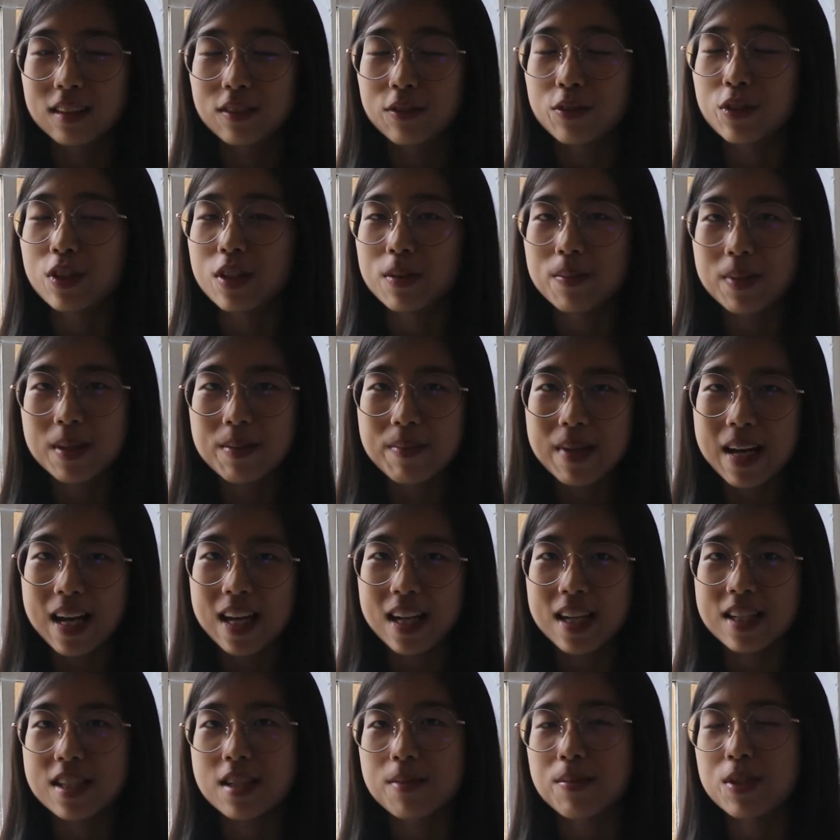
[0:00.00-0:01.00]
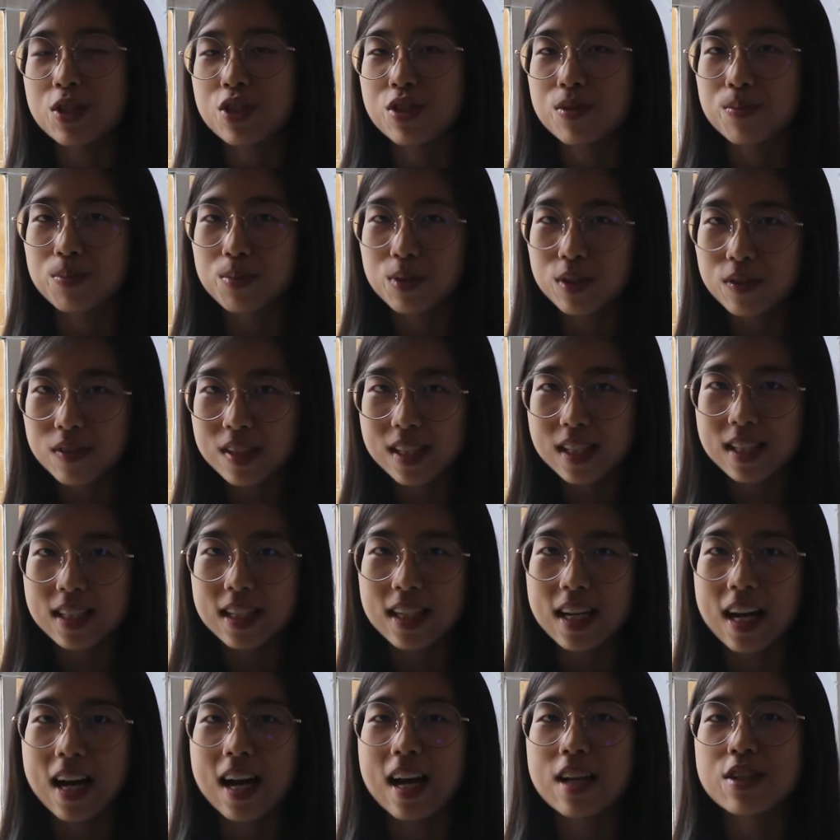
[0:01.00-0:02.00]
For the BMAT, as I mentioned
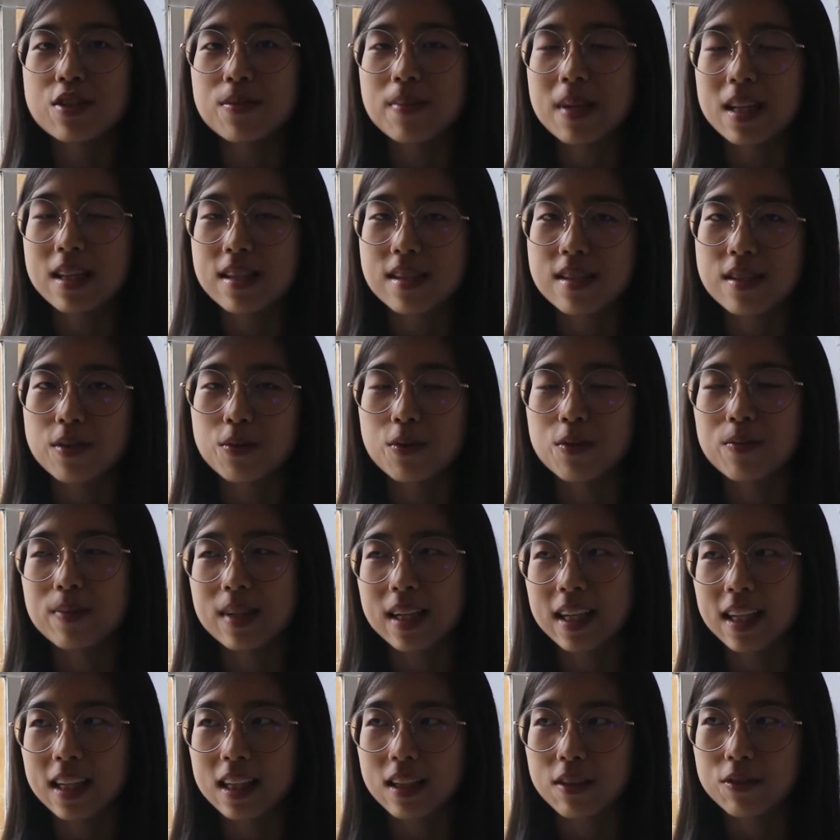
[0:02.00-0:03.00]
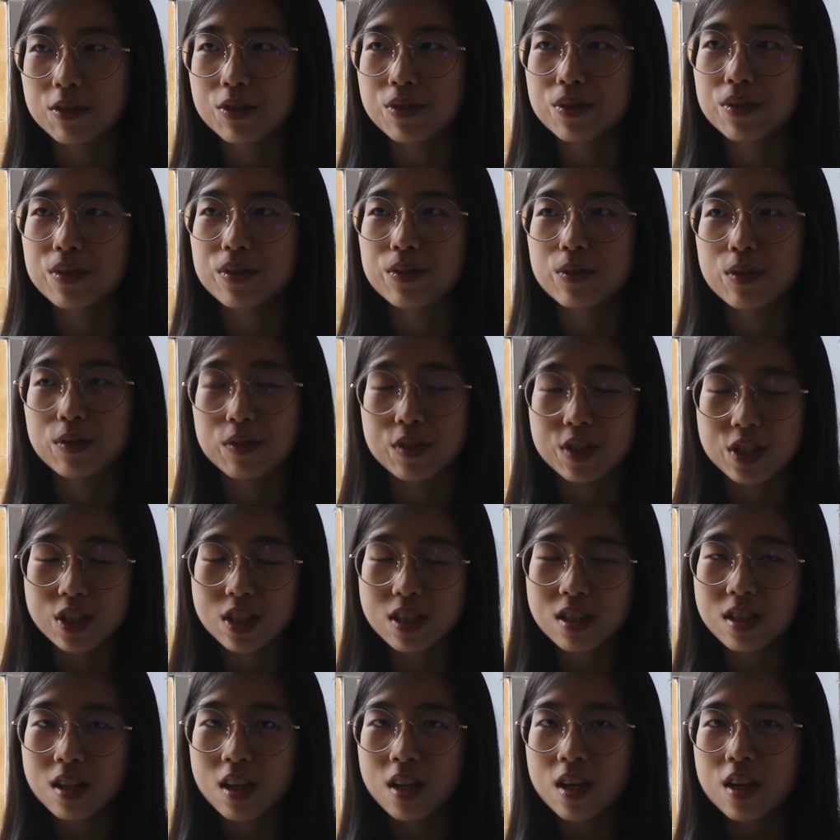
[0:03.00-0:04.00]
previously, I had to balance it with my A-level
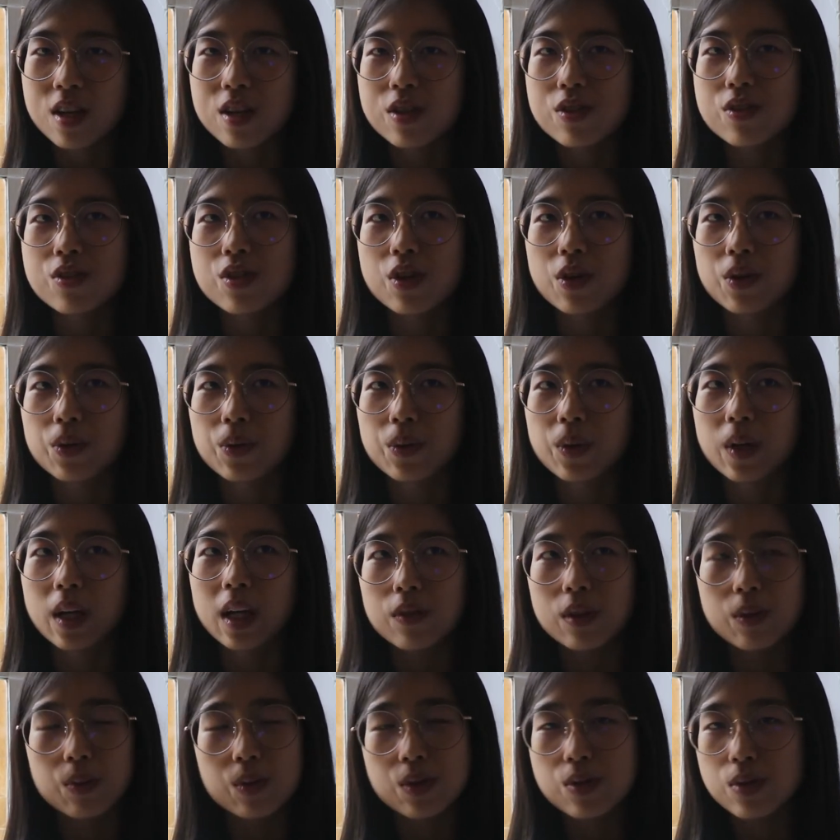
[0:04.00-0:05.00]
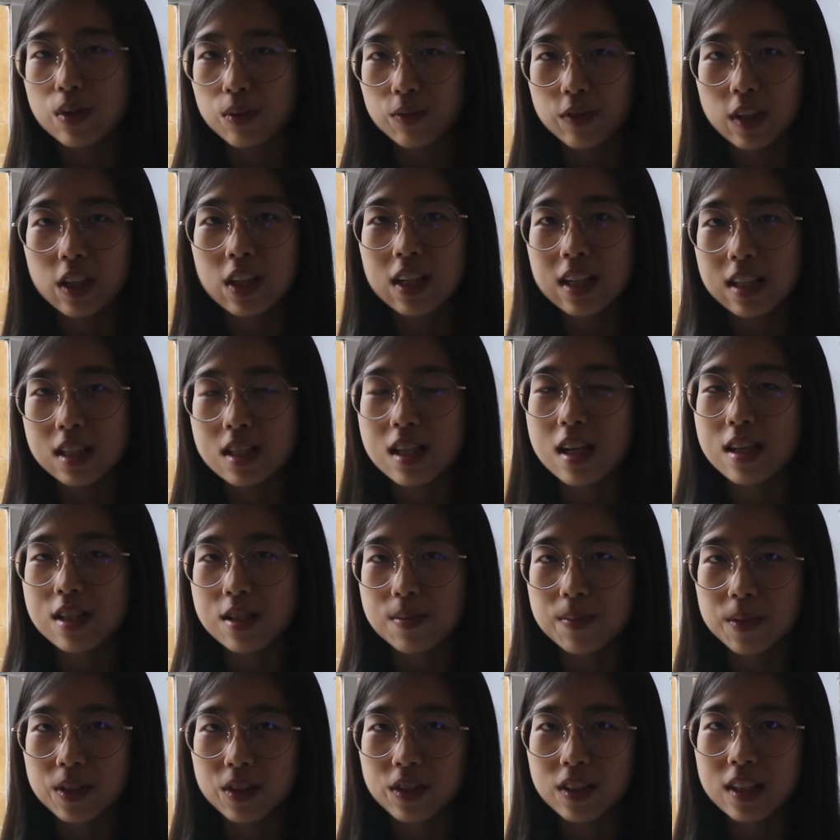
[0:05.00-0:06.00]
revision. So it was a very
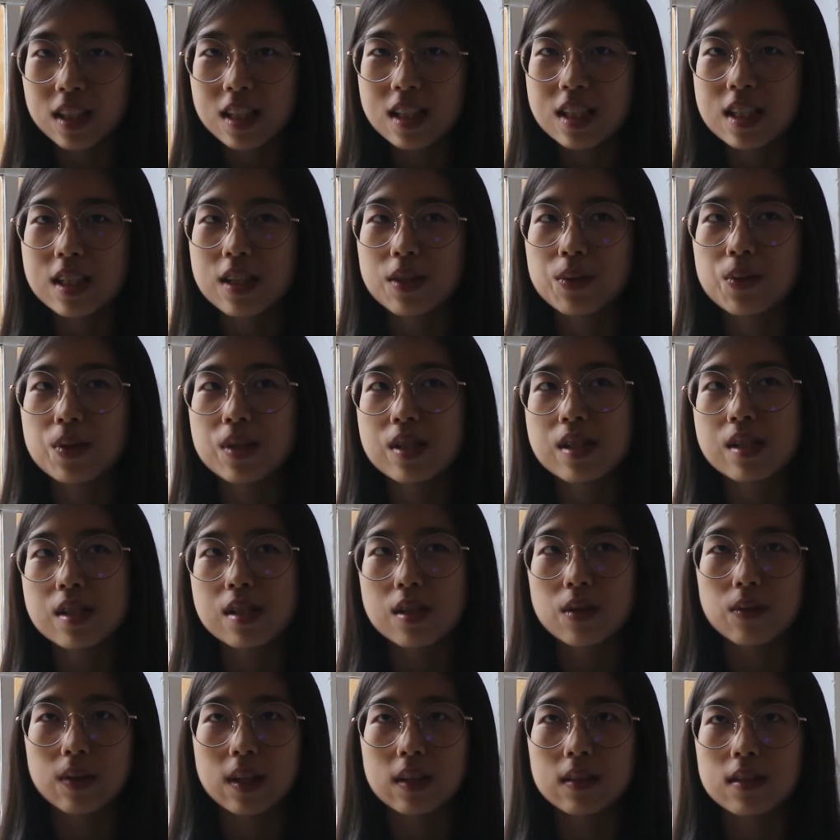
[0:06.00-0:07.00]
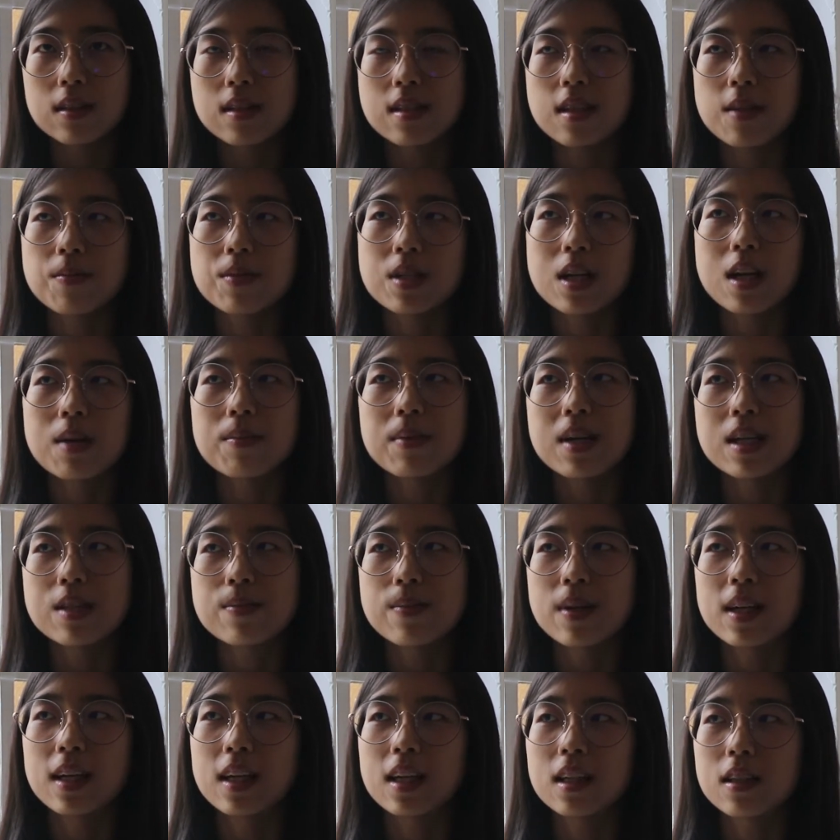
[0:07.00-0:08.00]
intense period. It was around the same time as
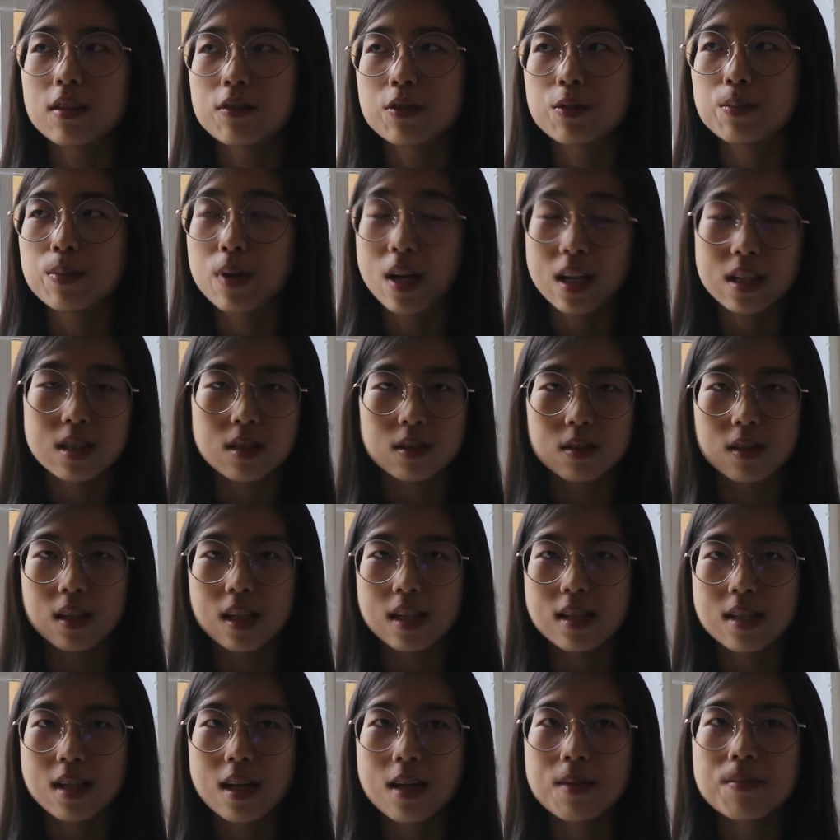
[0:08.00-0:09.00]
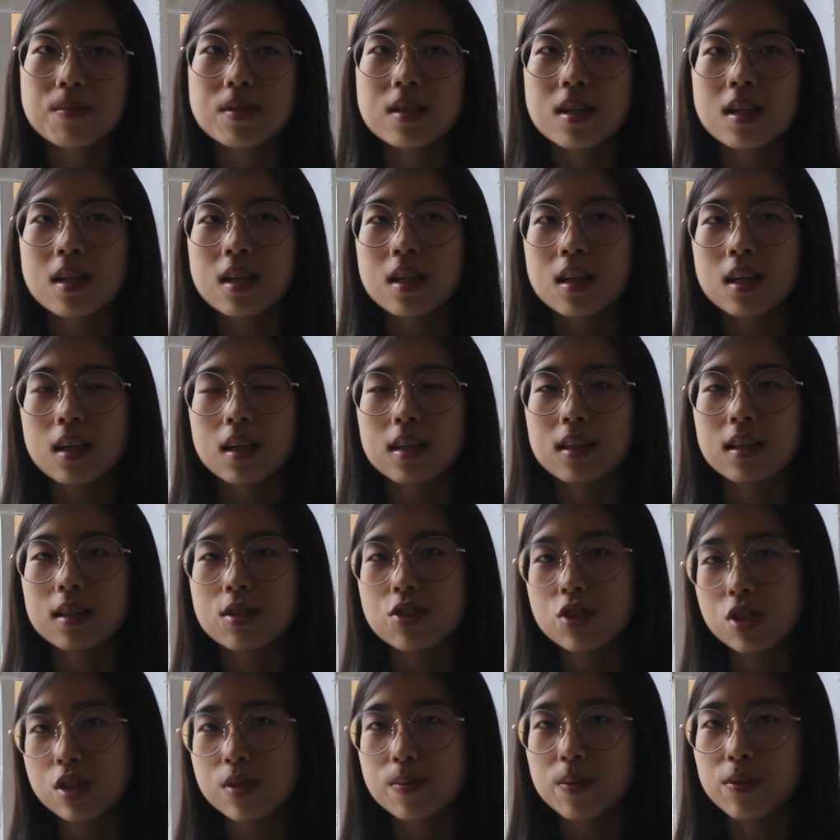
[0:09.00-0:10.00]
my A-level practical exams and
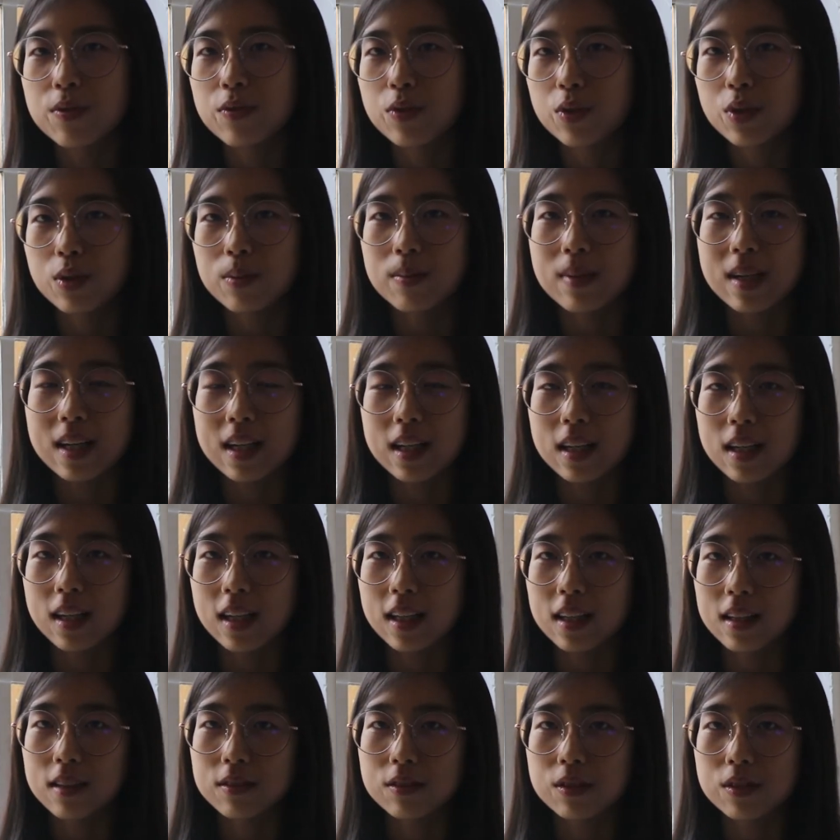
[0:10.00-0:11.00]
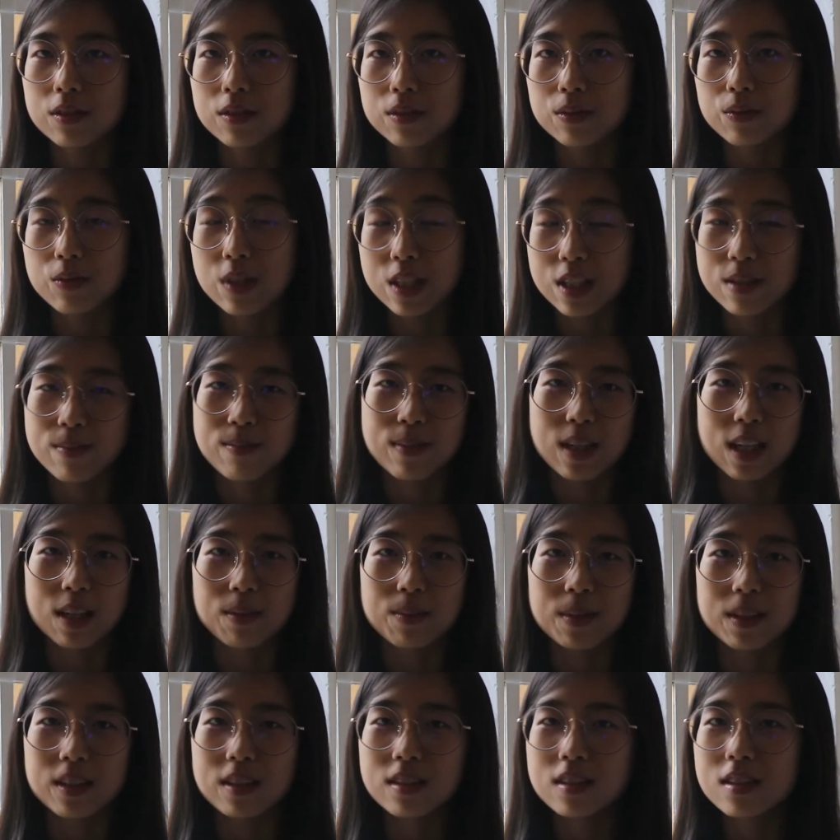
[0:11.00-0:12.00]
then just before my A-level written
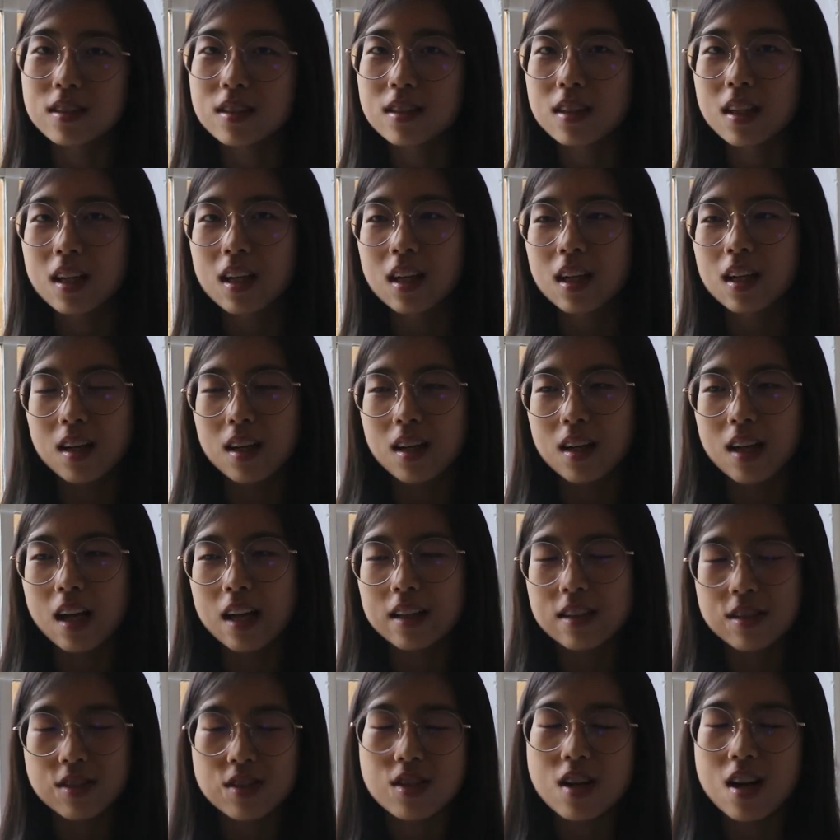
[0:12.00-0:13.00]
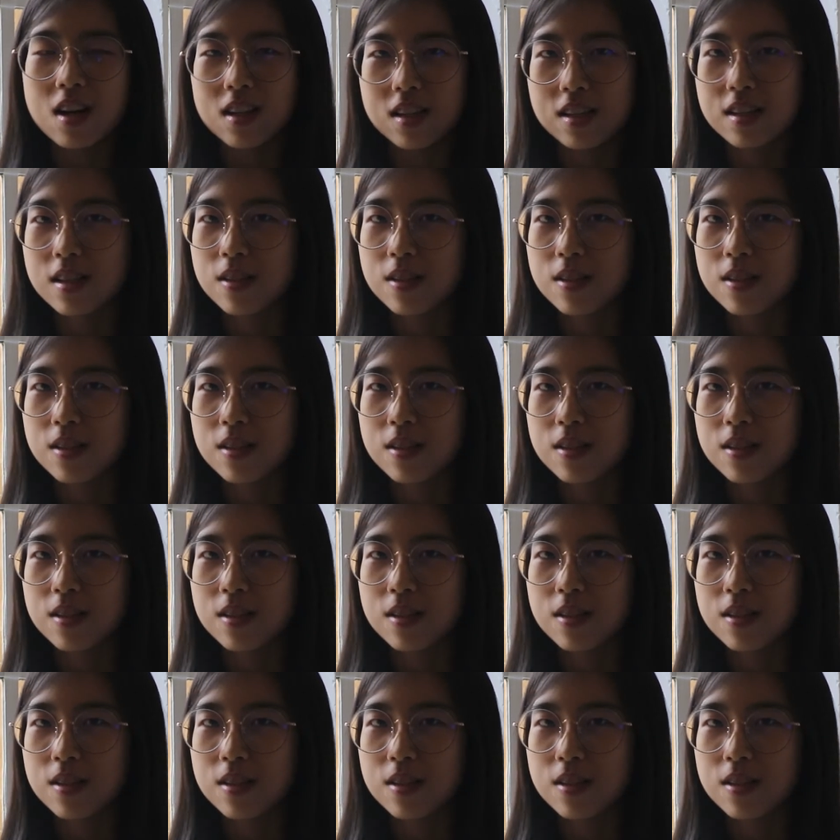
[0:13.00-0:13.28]
papers. At the start, it